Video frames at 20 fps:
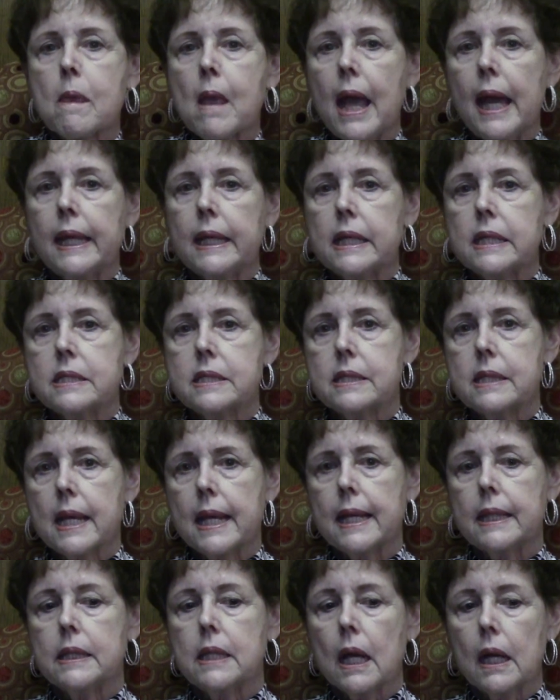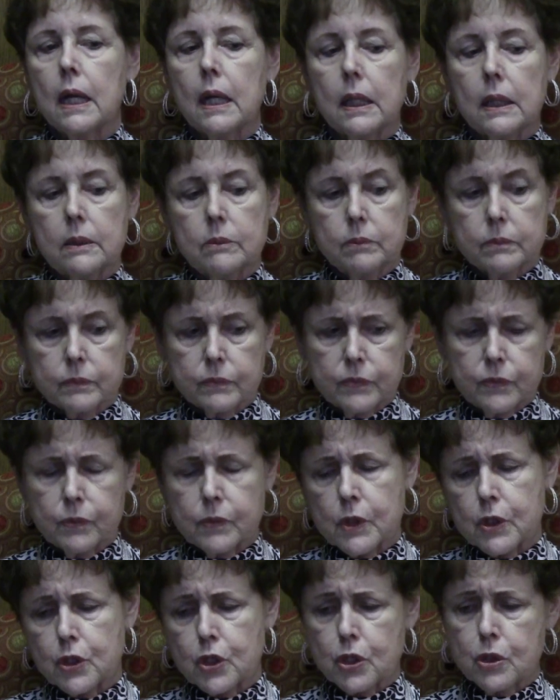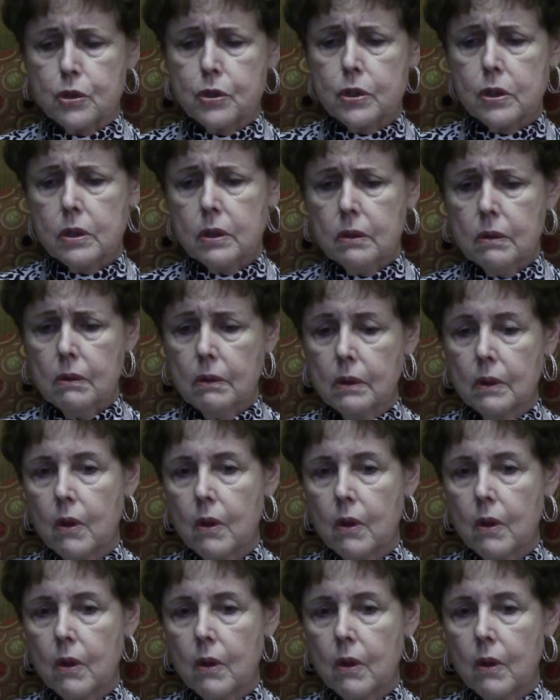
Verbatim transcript: and he said, uh, Susan,